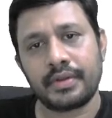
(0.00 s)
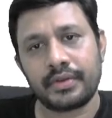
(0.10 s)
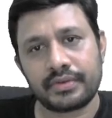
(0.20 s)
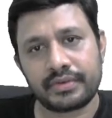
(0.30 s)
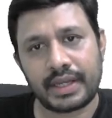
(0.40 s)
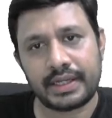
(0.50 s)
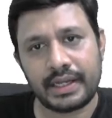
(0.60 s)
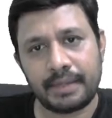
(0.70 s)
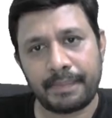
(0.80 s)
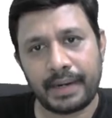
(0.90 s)
Sin
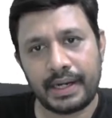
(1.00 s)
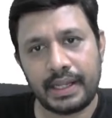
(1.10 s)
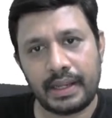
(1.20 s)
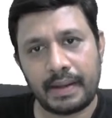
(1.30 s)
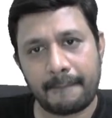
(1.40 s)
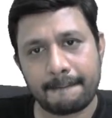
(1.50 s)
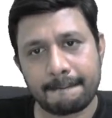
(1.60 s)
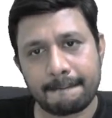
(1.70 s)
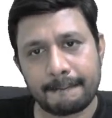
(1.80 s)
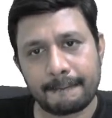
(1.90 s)
n pi t
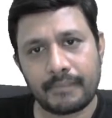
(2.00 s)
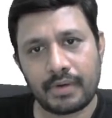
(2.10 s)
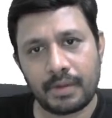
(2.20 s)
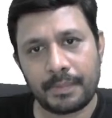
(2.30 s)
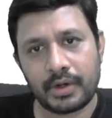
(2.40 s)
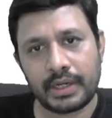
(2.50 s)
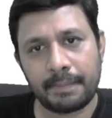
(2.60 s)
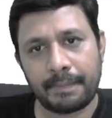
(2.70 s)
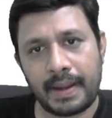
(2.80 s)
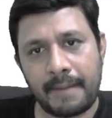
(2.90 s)
upon n
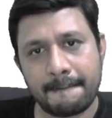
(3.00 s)
pi